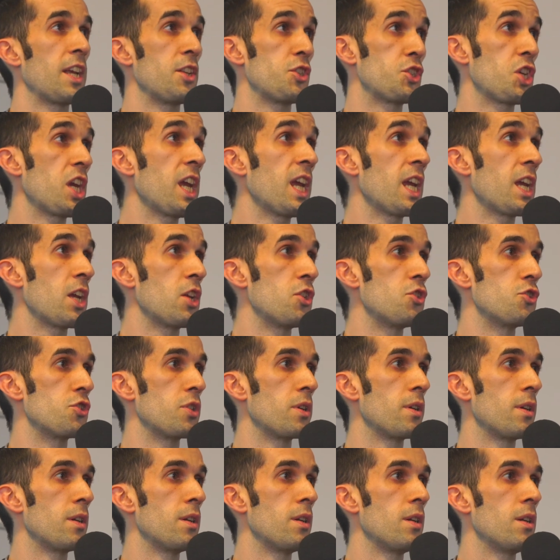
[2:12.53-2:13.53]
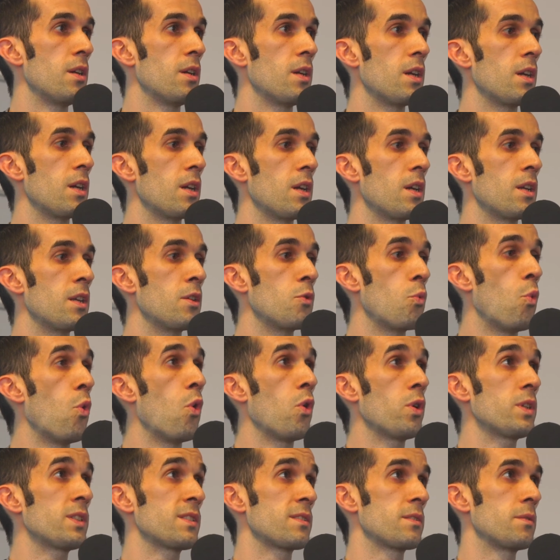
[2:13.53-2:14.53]
change in
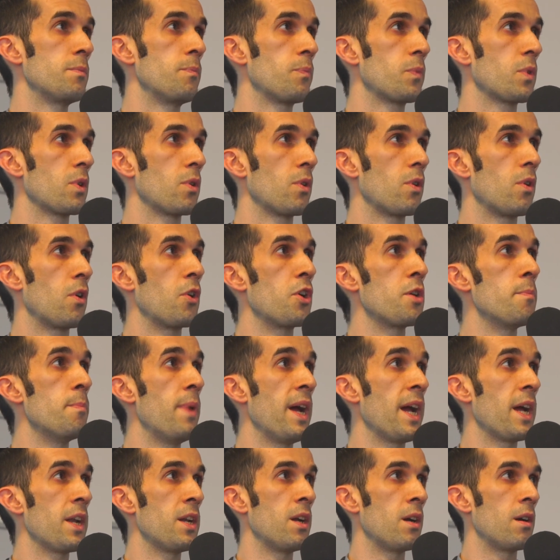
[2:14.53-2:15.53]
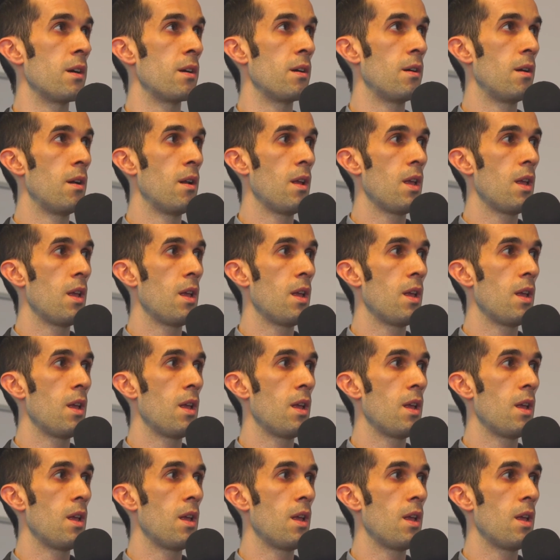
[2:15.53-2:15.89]
worse or in better.